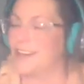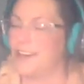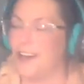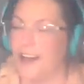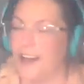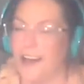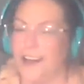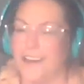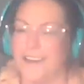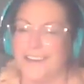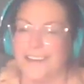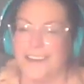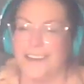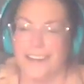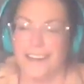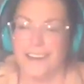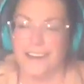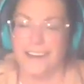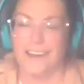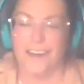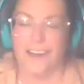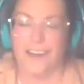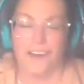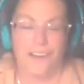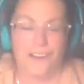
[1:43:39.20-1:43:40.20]
got
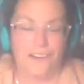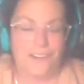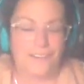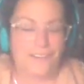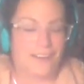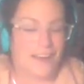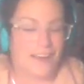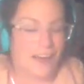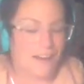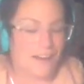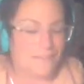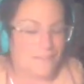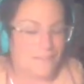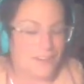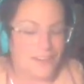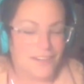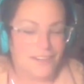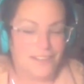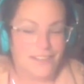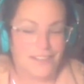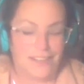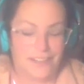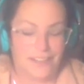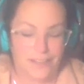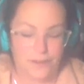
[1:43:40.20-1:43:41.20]
it all
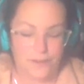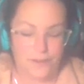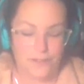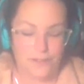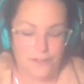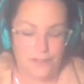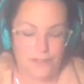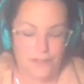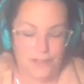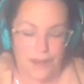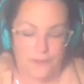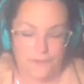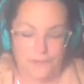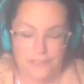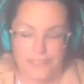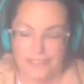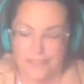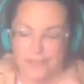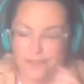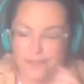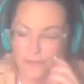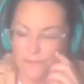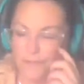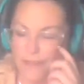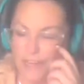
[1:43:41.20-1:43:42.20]
covered. That was
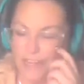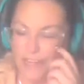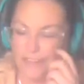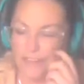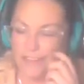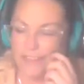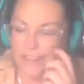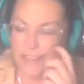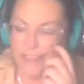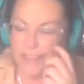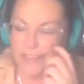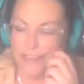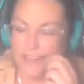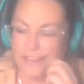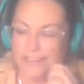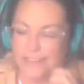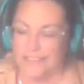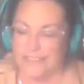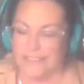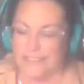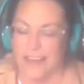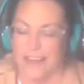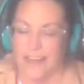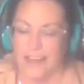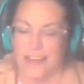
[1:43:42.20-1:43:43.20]
the main thing,
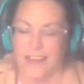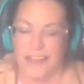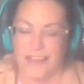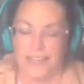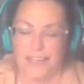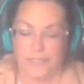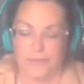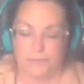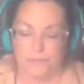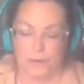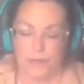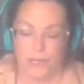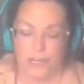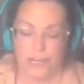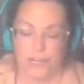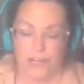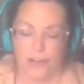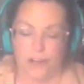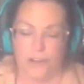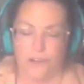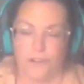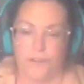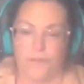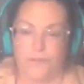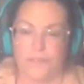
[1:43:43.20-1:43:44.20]
is putting
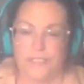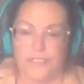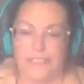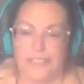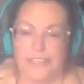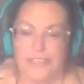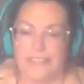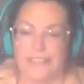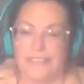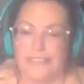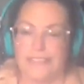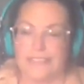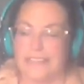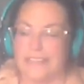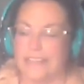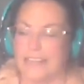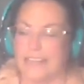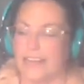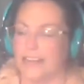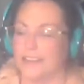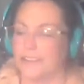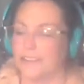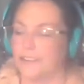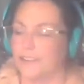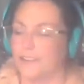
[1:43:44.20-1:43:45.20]
all those things
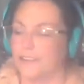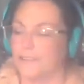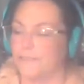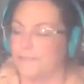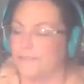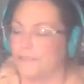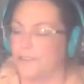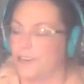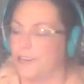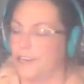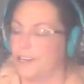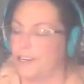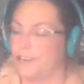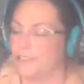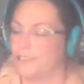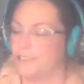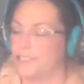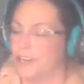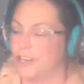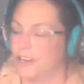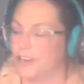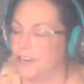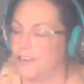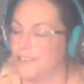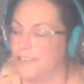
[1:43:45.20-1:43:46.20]
together for your
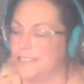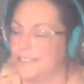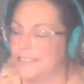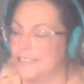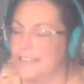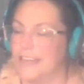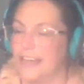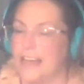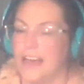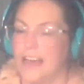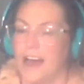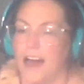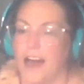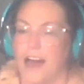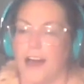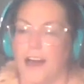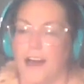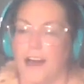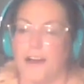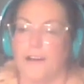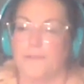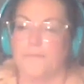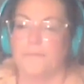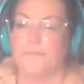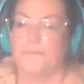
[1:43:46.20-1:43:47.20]
charts.
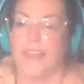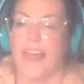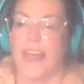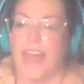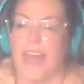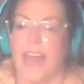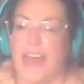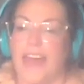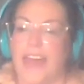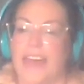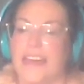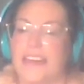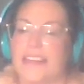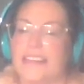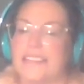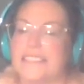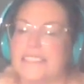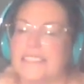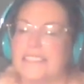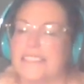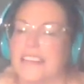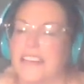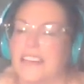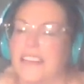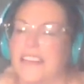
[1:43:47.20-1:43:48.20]

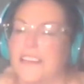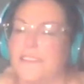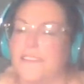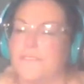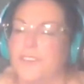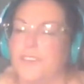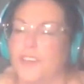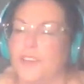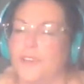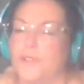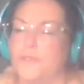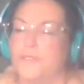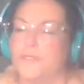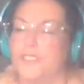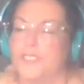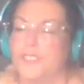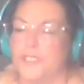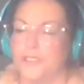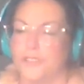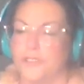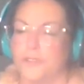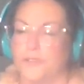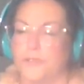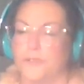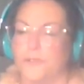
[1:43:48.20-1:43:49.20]
And if you
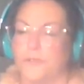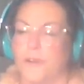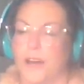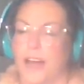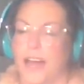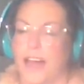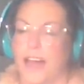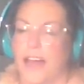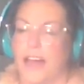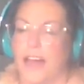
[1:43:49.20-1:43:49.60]
do